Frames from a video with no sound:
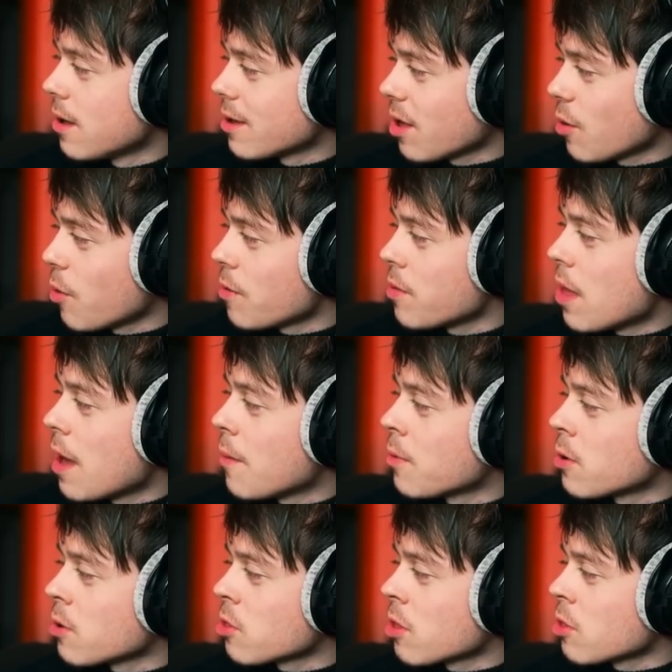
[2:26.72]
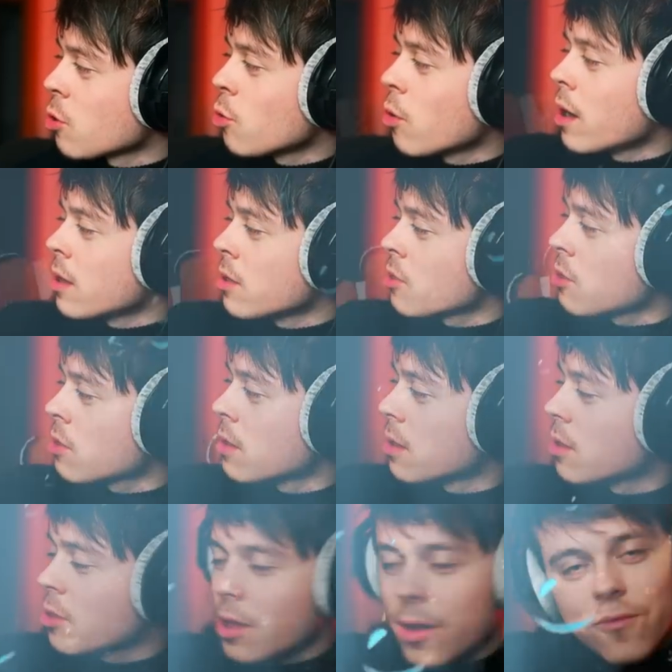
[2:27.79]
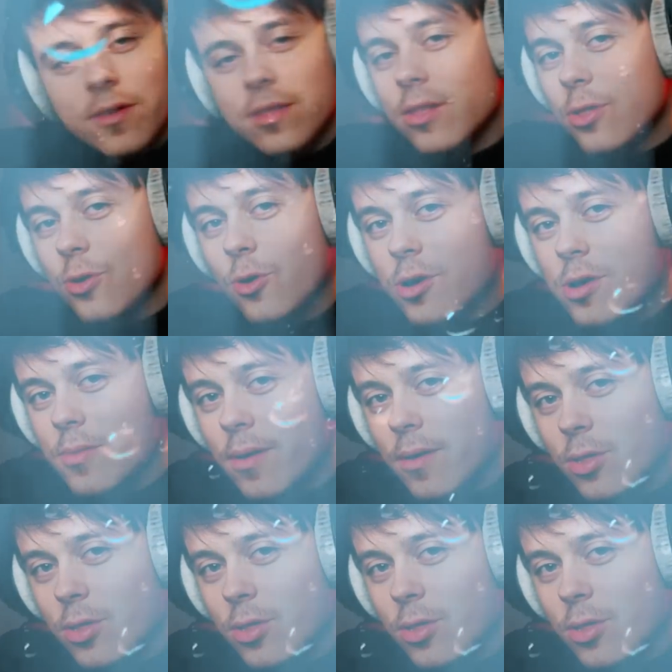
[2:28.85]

I take women there because there's always something to talk about.